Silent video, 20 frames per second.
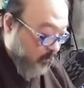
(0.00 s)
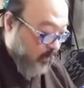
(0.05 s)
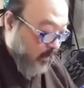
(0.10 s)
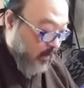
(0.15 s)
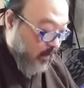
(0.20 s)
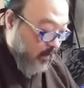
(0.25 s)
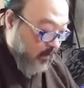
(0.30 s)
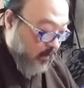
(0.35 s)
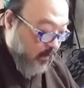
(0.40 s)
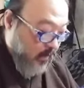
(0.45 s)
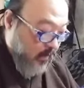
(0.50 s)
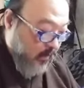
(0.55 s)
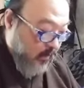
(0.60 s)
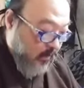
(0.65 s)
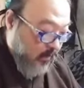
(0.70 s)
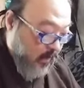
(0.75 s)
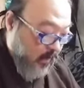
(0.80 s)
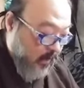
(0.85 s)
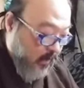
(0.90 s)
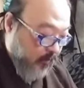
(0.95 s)
Then
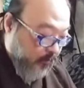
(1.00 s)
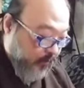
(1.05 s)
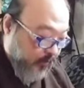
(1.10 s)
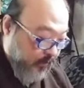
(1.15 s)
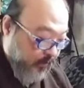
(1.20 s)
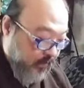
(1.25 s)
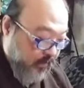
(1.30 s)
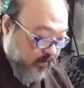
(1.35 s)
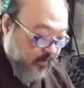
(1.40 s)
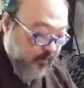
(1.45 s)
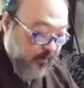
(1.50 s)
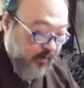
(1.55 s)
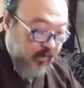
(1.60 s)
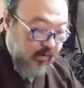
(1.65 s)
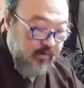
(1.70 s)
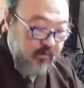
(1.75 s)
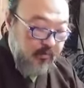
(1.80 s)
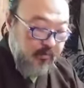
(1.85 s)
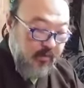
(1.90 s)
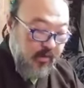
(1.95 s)
put the
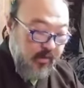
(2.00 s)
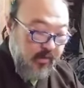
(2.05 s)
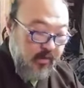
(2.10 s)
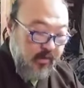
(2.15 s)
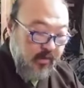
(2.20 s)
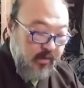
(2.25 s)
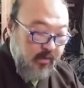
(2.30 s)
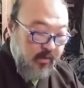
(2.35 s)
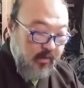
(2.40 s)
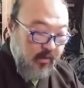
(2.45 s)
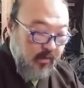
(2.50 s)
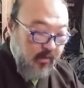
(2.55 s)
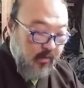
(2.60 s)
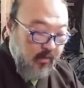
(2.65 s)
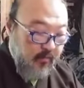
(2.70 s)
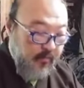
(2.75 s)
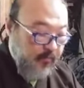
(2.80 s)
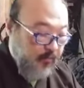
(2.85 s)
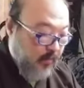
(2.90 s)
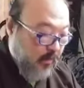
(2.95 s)
sponge back in
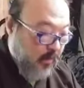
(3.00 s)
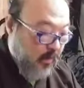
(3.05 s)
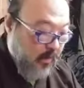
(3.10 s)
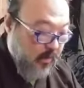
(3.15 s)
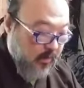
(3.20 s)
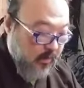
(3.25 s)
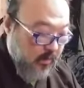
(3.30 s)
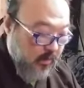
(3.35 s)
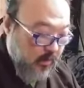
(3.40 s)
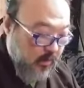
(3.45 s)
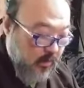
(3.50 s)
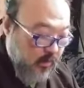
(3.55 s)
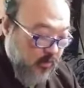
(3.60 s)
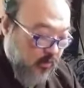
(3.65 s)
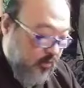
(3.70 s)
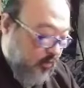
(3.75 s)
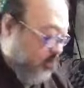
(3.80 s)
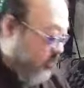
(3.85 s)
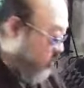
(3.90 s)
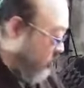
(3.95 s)
here, and
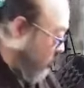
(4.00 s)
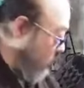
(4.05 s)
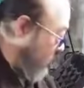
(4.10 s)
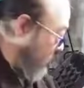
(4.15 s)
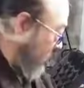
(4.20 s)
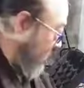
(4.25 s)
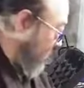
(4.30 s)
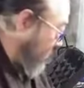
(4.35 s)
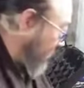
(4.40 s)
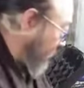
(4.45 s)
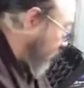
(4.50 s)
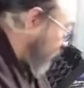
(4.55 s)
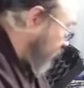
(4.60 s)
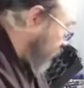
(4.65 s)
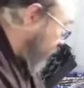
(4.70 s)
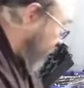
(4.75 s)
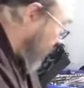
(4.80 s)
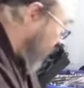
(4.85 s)
you could store it, and